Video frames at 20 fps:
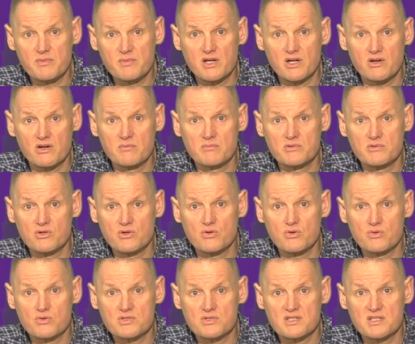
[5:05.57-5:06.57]
milligram
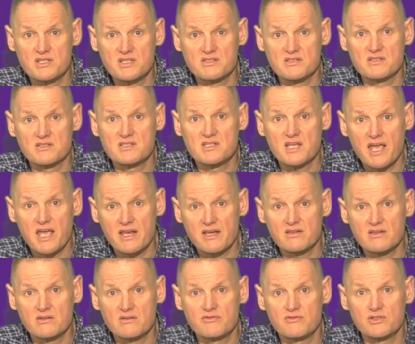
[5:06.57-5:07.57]
dose is
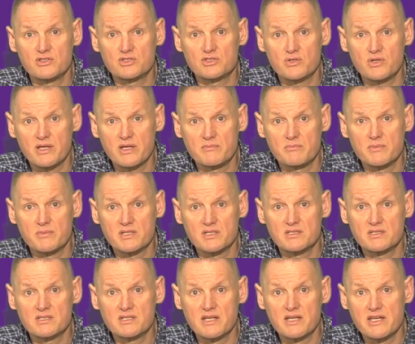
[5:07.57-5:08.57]
intended for
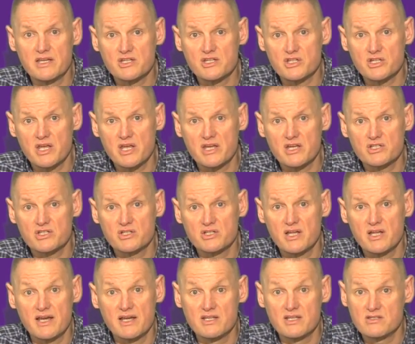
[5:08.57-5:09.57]
treatment initiation
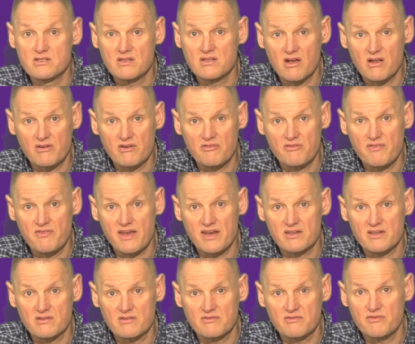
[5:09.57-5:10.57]
and is not
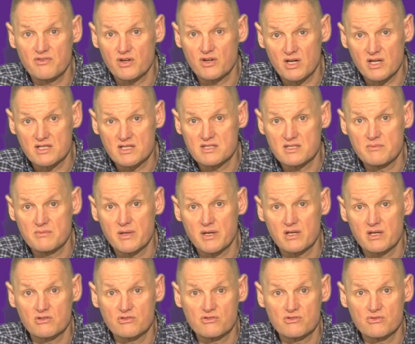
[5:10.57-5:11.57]
effective for glycemic
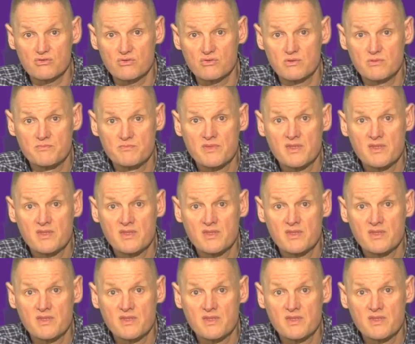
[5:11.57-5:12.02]
control.